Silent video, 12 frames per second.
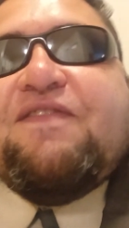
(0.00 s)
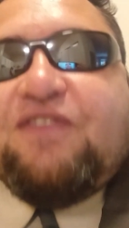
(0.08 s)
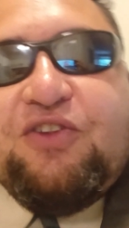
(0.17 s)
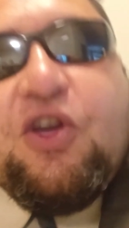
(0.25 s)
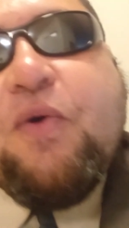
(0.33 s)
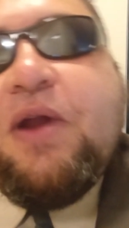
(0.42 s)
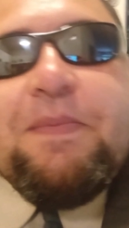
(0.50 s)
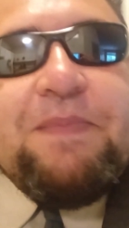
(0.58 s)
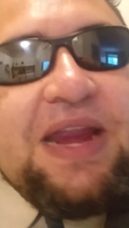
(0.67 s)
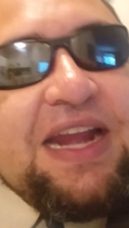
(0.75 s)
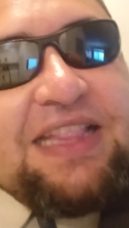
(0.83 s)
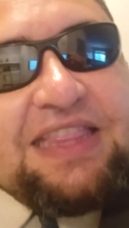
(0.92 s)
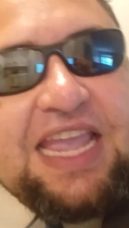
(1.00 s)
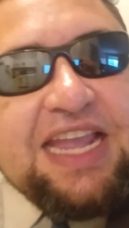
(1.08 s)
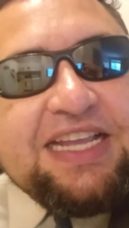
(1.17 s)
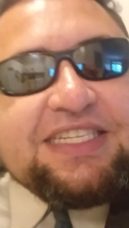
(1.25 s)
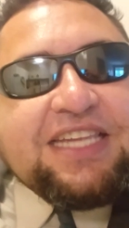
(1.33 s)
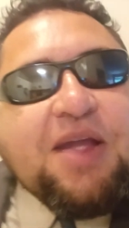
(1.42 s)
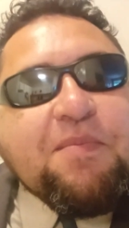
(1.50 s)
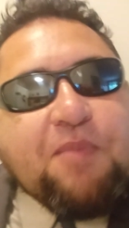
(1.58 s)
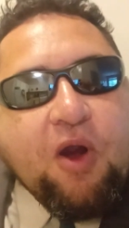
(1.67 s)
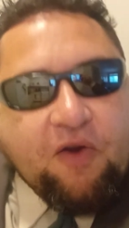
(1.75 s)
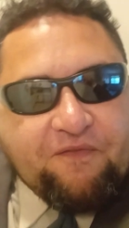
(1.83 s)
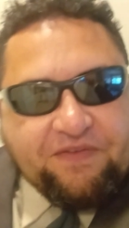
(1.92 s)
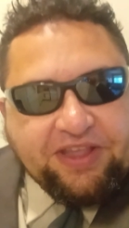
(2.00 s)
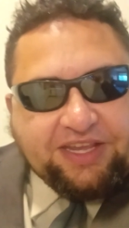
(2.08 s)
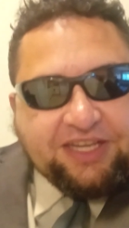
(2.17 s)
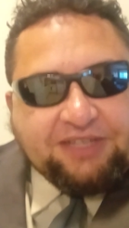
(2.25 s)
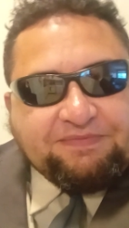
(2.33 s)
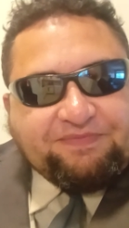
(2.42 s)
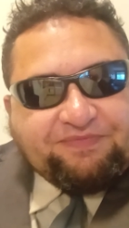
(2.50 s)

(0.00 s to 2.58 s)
If you know what I mean and things, perfect.